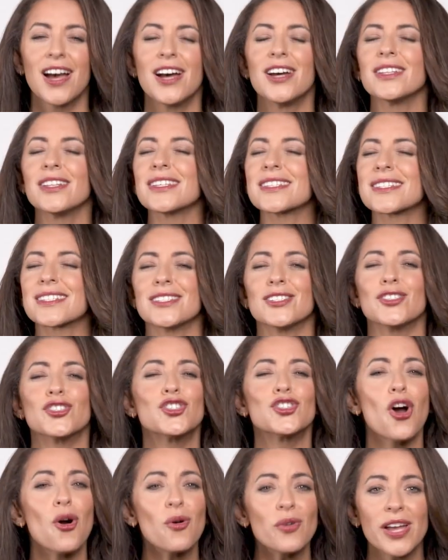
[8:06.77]
Listen,
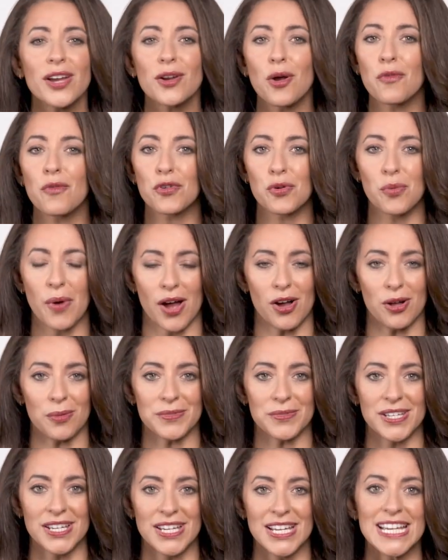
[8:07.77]
don't get
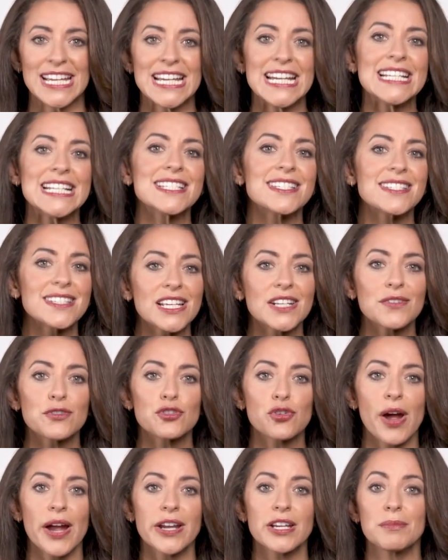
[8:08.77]
overwhelmed. Instead of
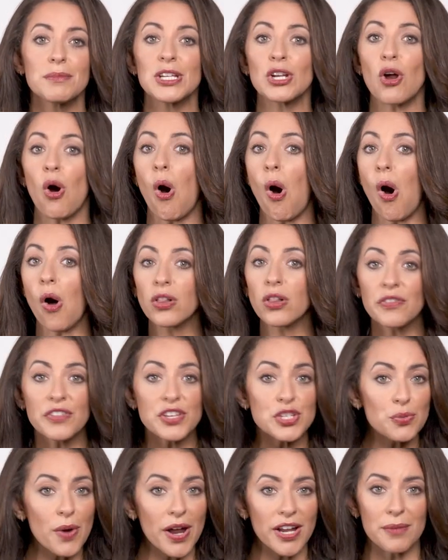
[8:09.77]
trying to meet all of
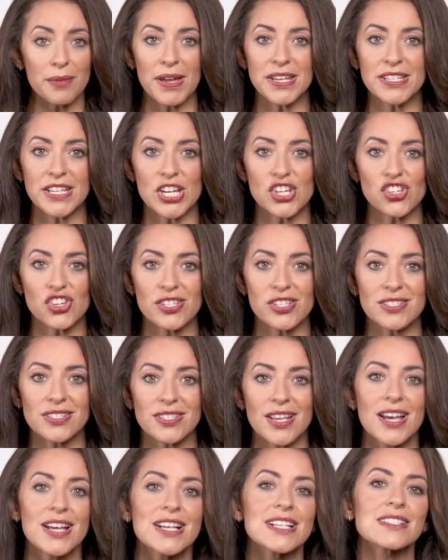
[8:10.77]
these recommendations,
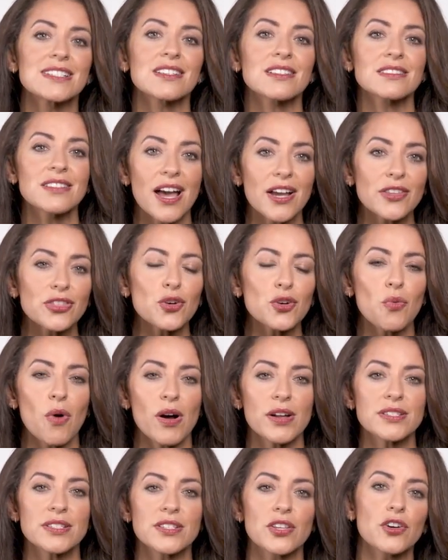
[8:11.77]
select the
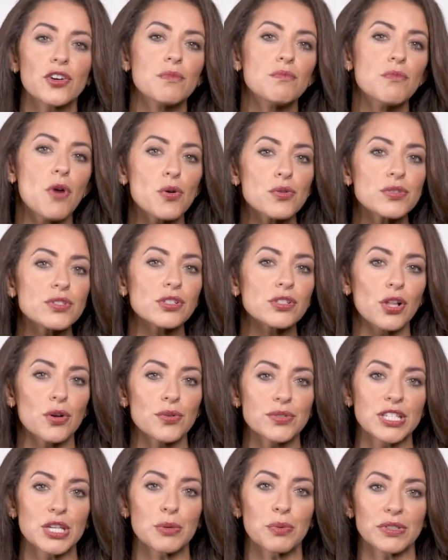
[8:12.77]
ones that are most
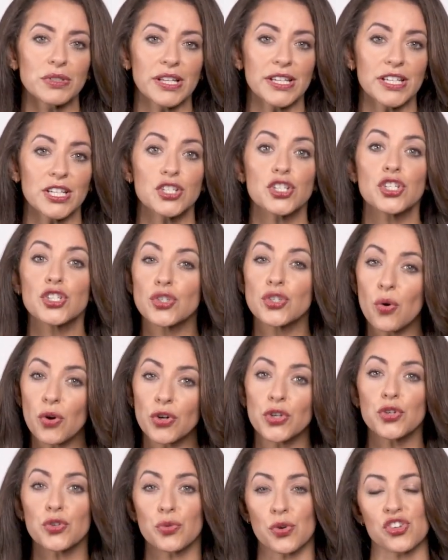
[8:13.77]
closely related to your
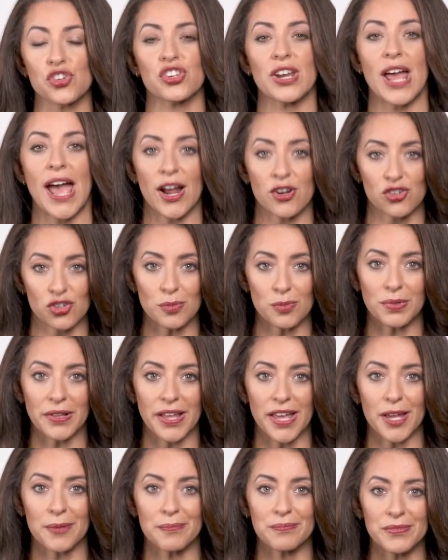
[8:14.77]
nutrition action
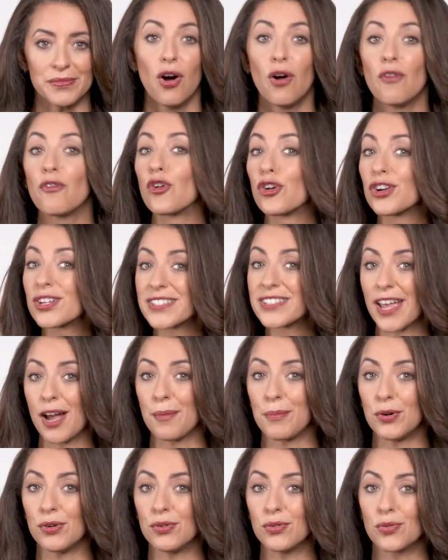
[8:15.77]
plan. For
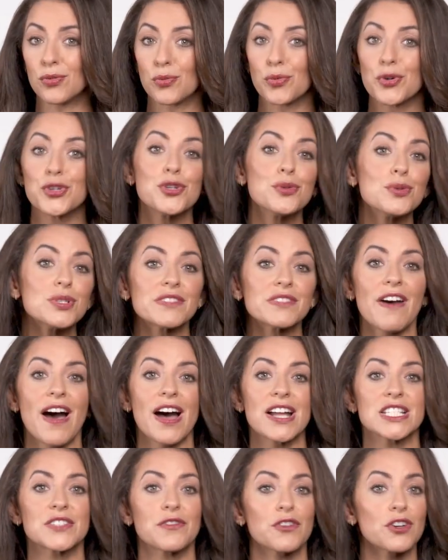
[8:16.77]
example, reduce
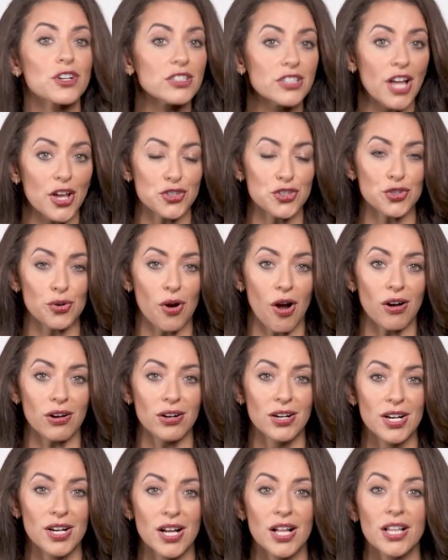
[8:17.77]
fats for cholesterol,
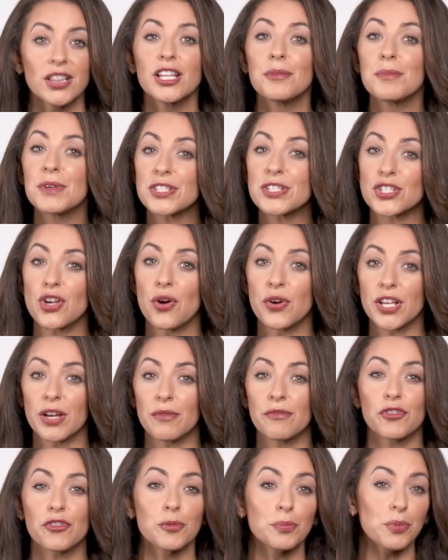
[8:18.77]
limit sodium
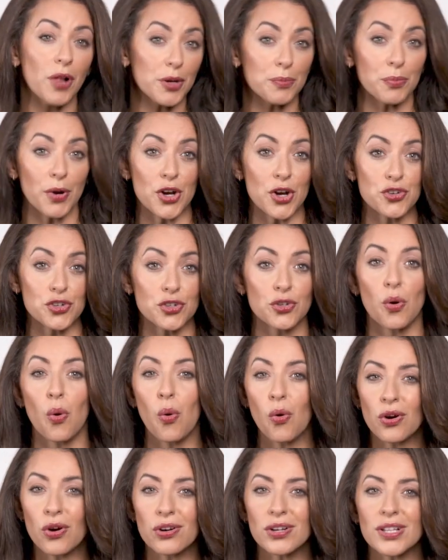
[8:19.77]
for blood pressure,
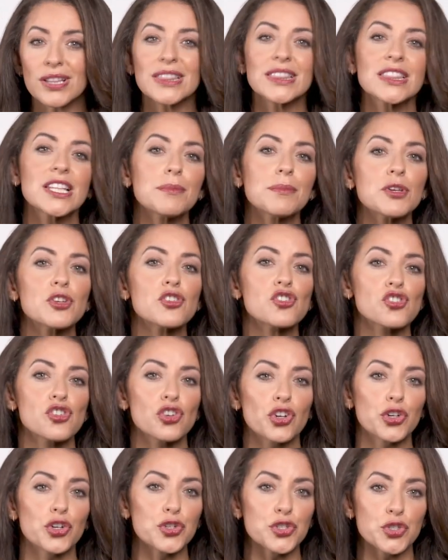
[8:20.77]
or limit
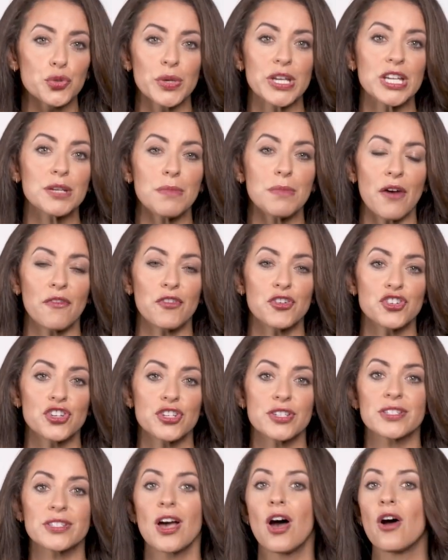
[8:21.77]
sugar-sweetened
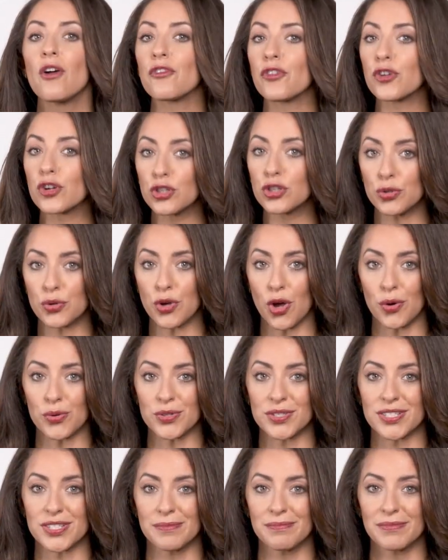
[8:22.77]
beverages for
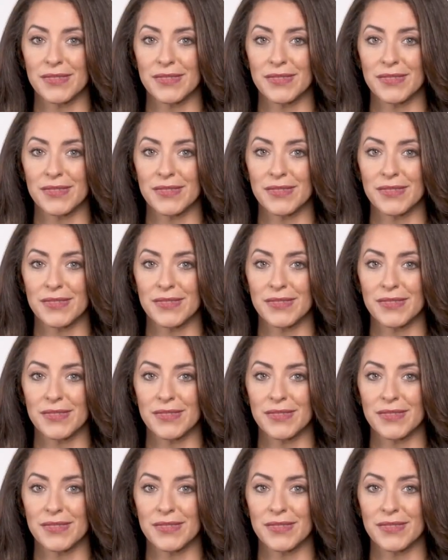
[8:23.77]
glucose.